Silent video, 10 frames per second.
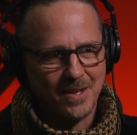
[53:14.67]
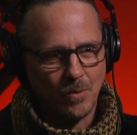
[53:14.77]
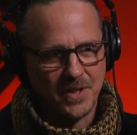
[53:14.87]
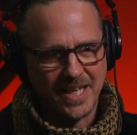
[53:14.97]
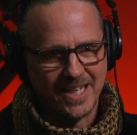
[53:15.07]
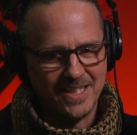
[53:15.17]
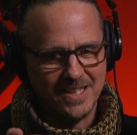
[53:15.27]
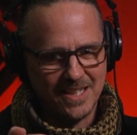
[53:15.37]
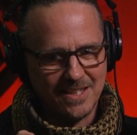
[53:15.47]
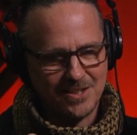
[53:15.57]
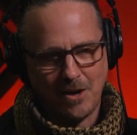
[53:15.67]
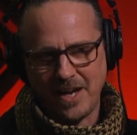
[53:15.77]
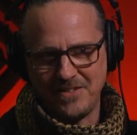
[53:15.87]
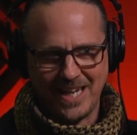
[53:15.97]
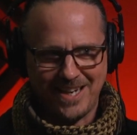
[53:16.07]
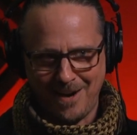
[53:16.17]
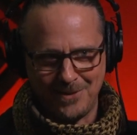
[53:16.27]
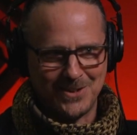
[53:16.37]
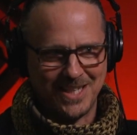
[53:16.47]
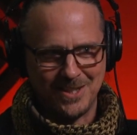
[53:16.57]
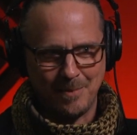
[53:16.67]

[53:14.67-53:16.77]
where they can start having that conversation